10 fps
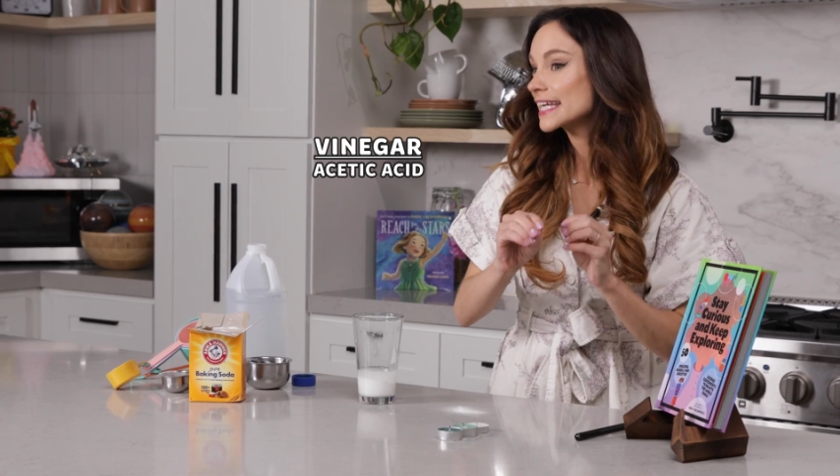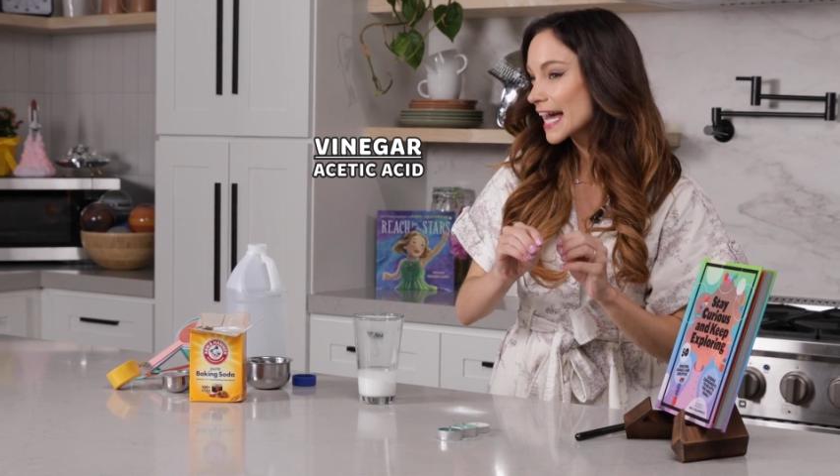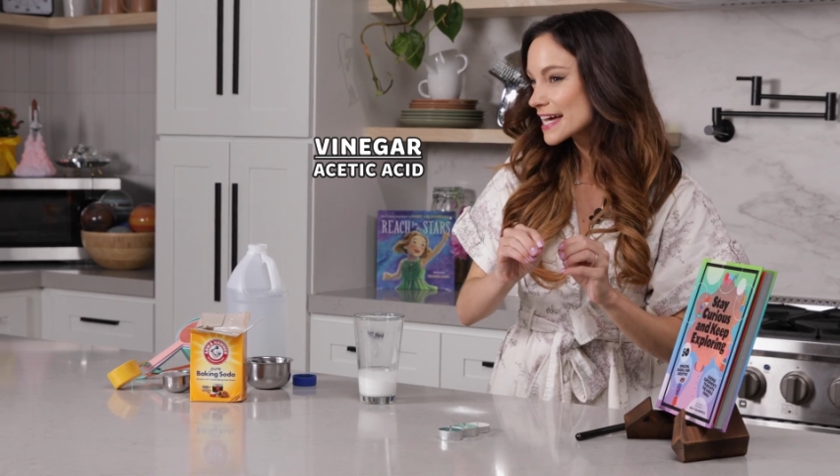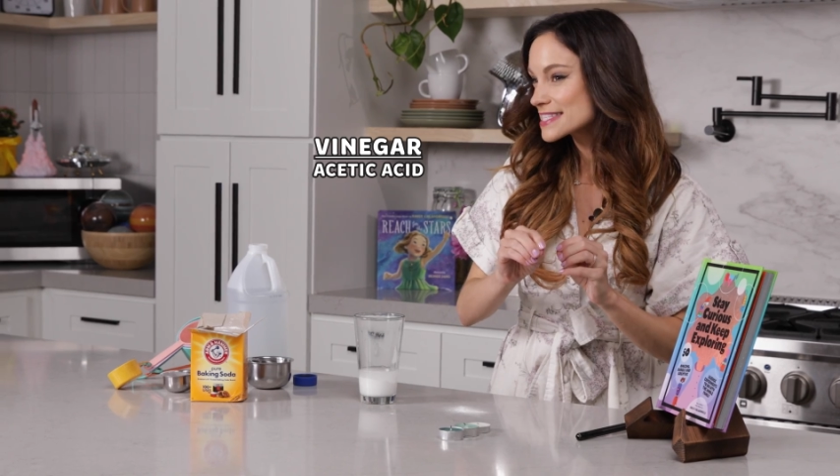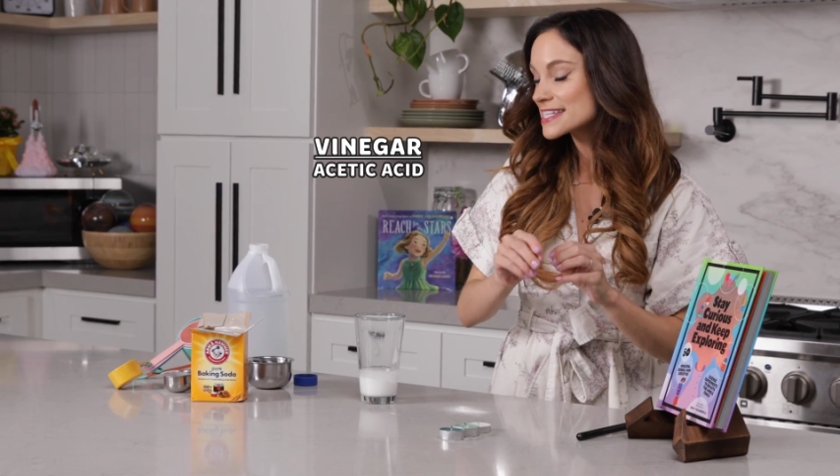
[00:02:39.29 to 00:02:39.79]

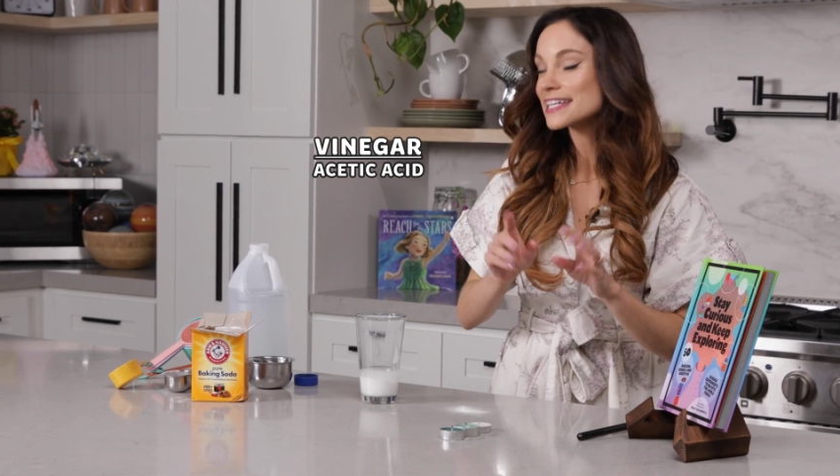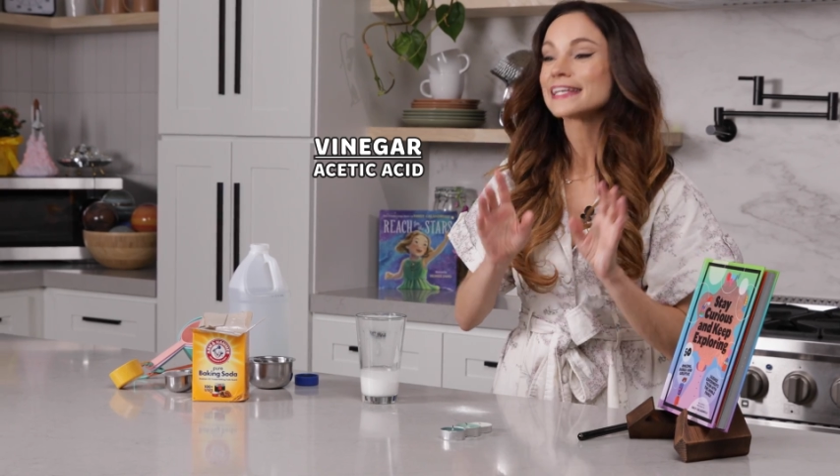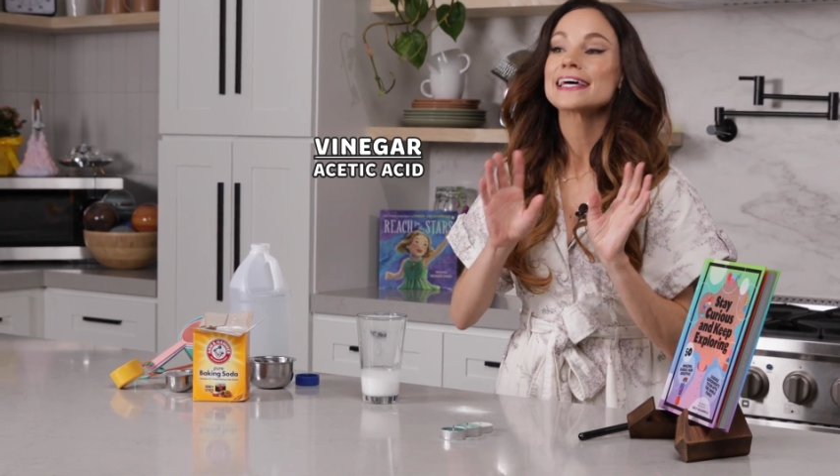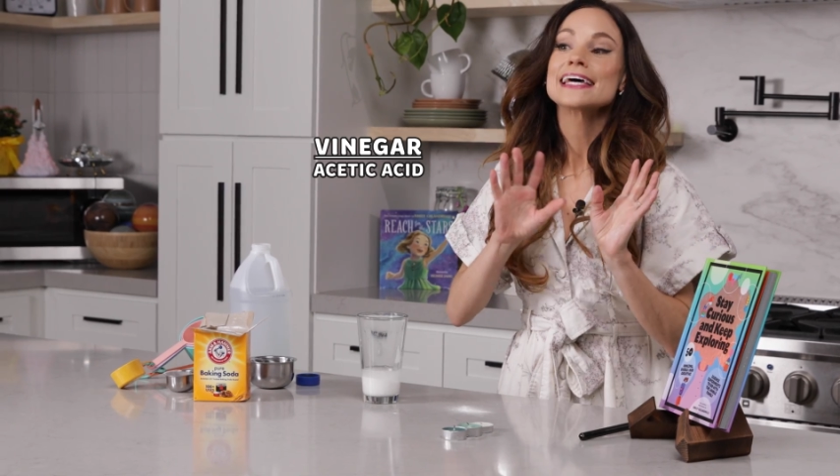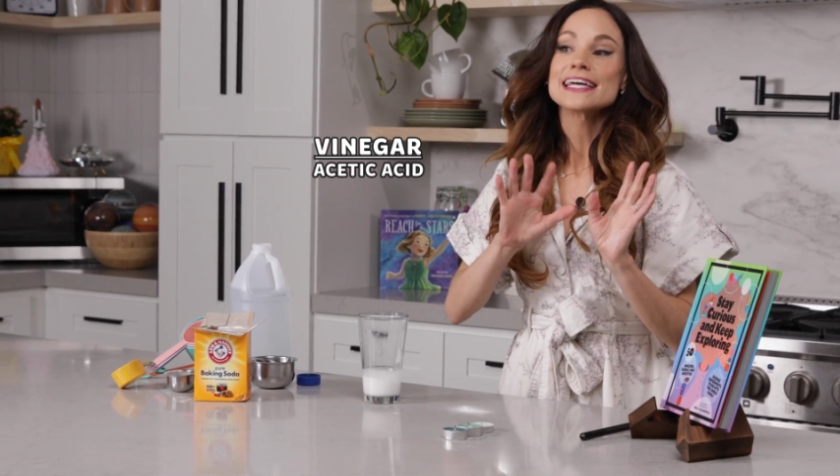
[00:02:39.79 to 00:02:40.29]

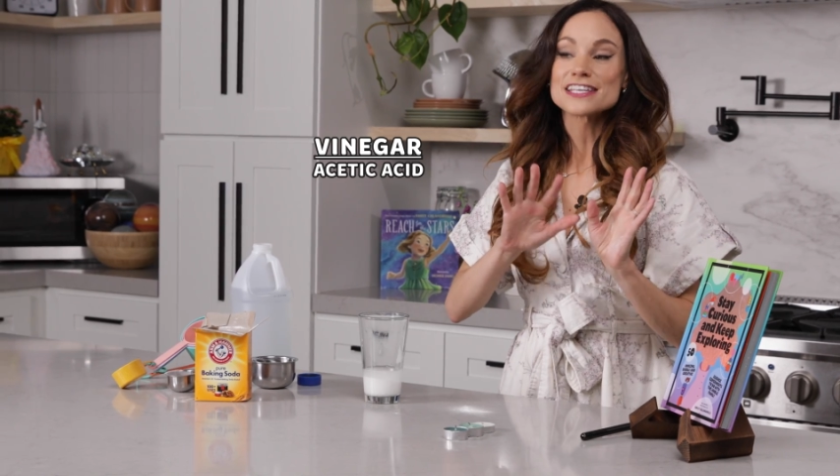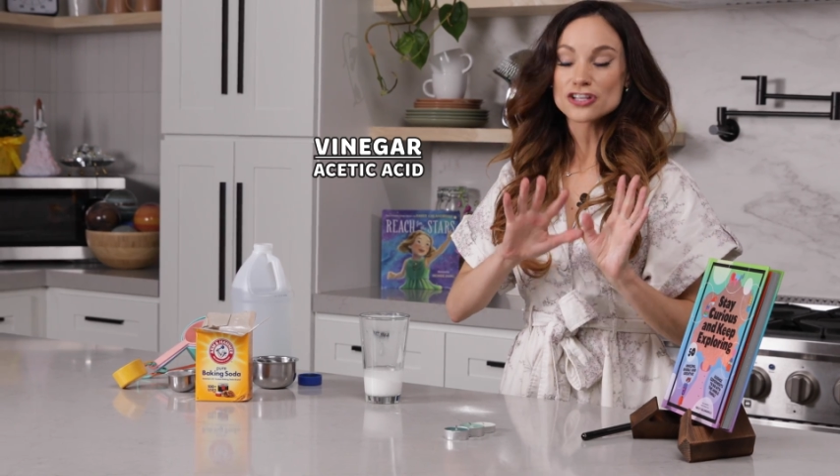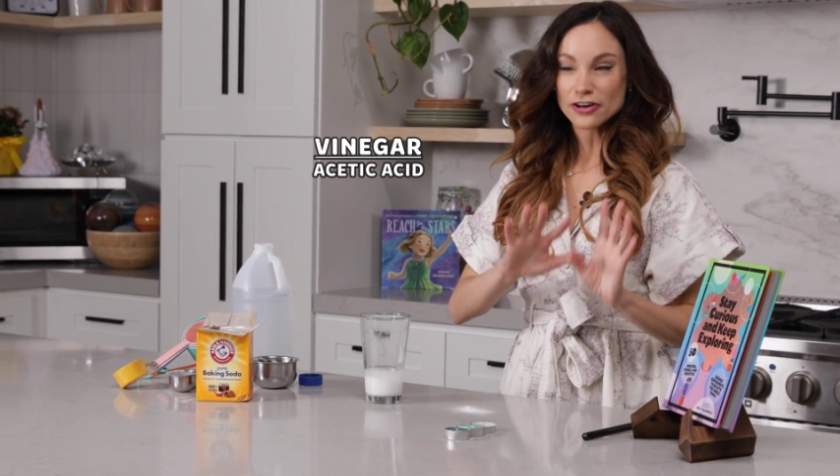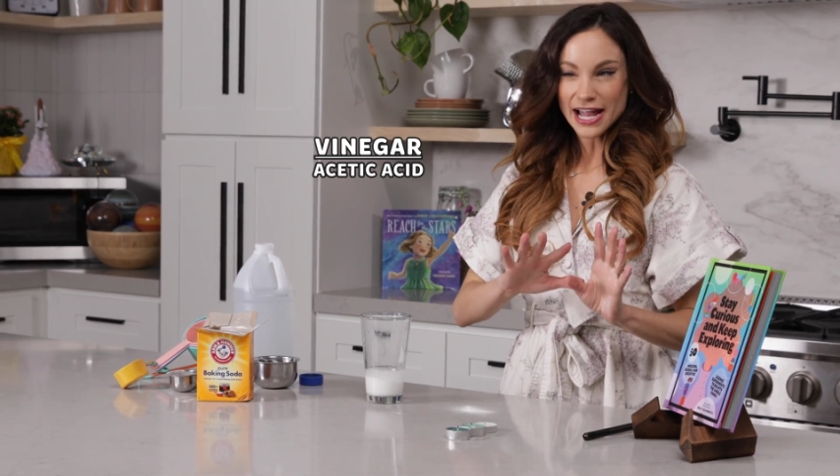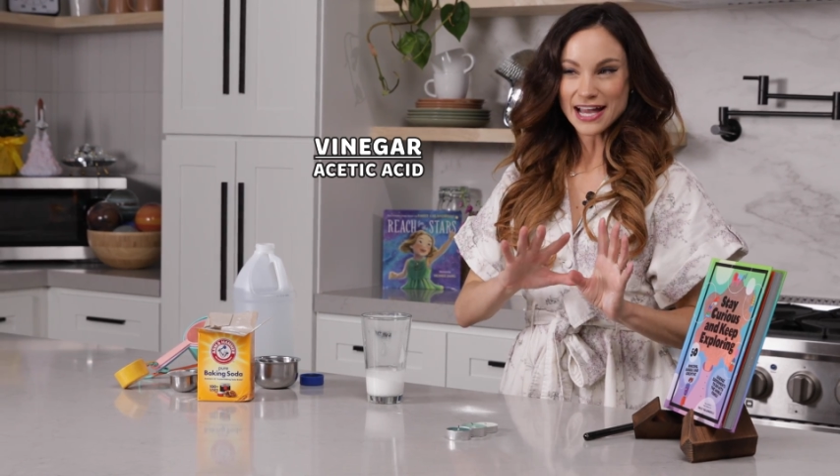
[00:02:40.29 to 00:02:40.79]
acid, is
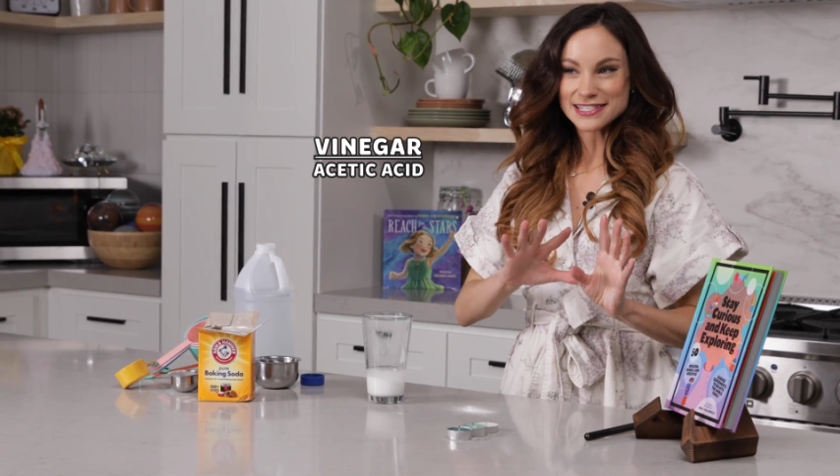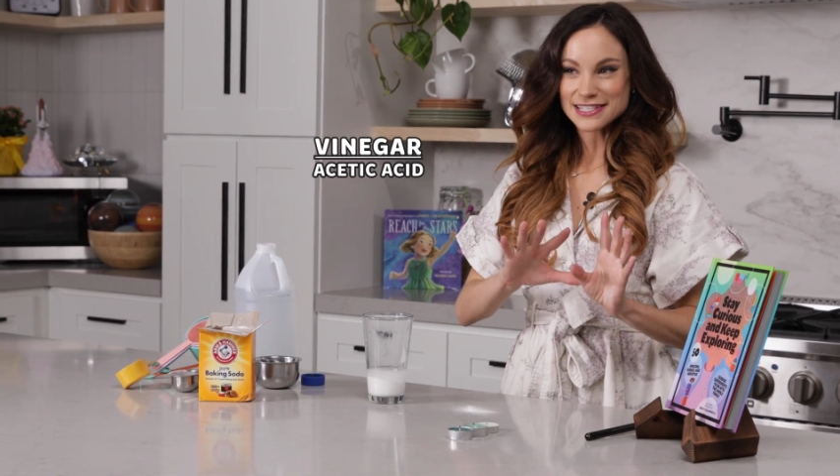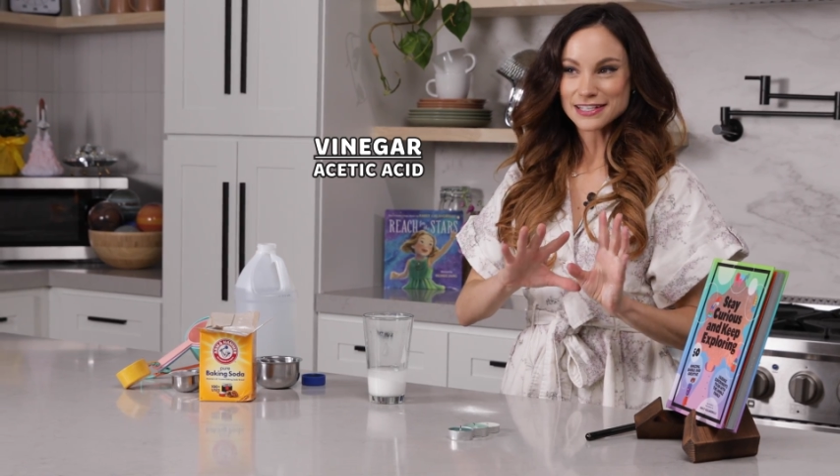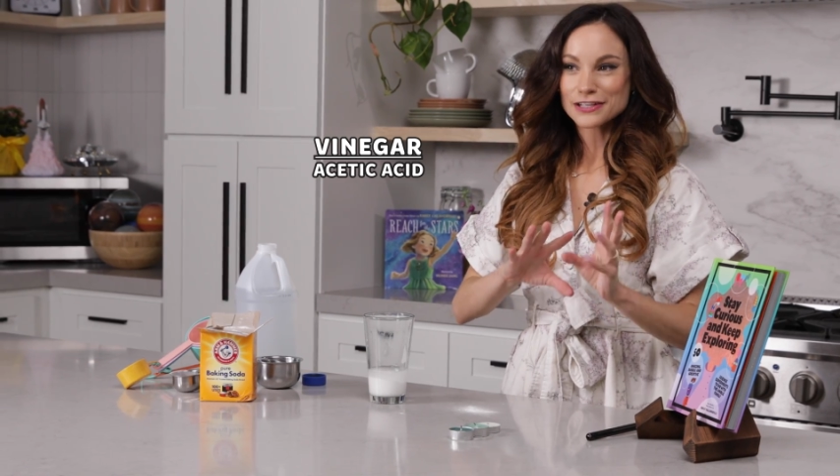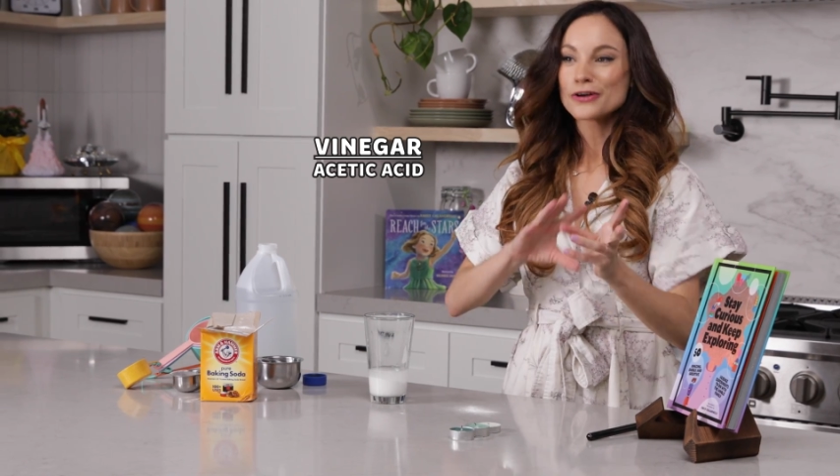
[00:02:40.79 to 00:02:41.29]
our
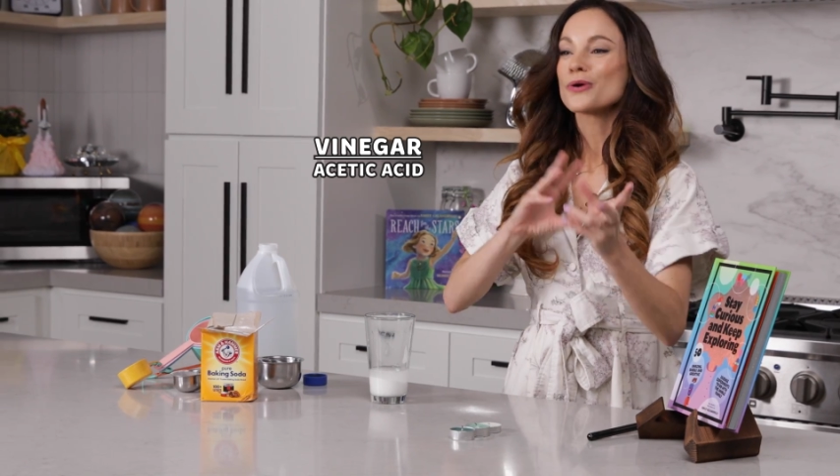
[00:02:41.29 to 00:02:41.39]
acid.